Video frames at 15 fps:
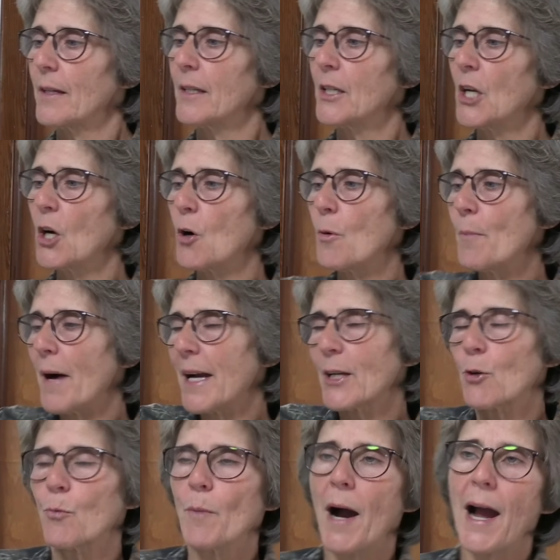you know,
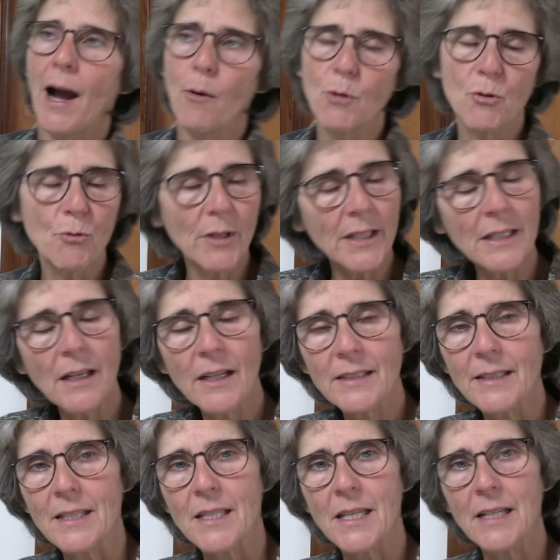I would really like
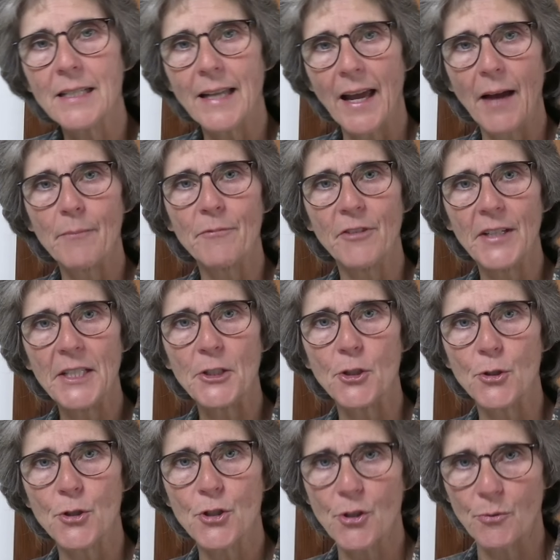to see DabV
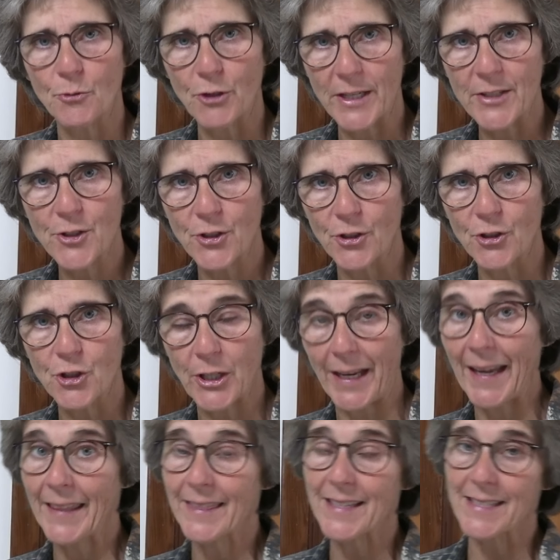do some research
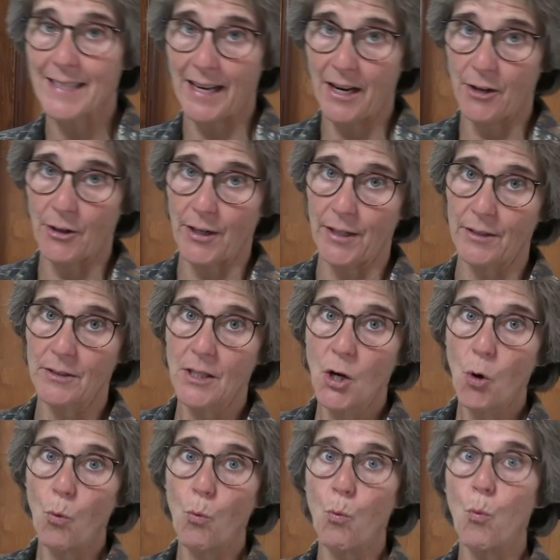in this area.
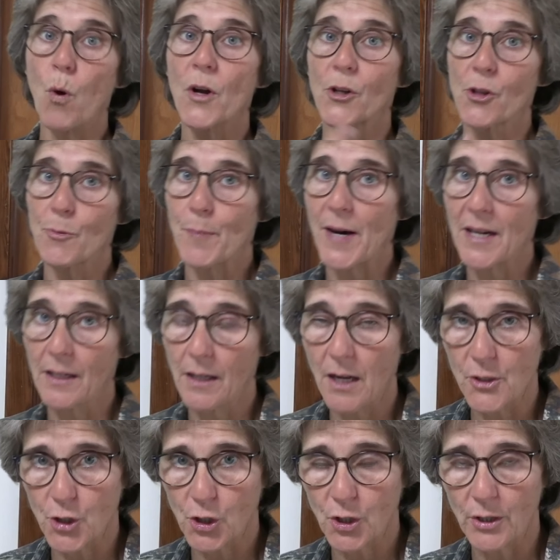What are the
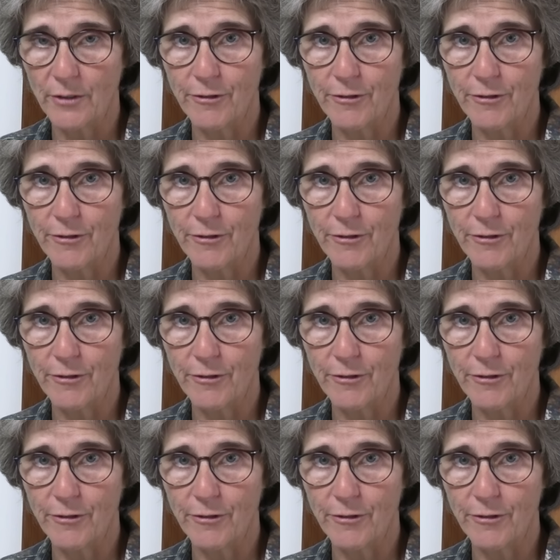biological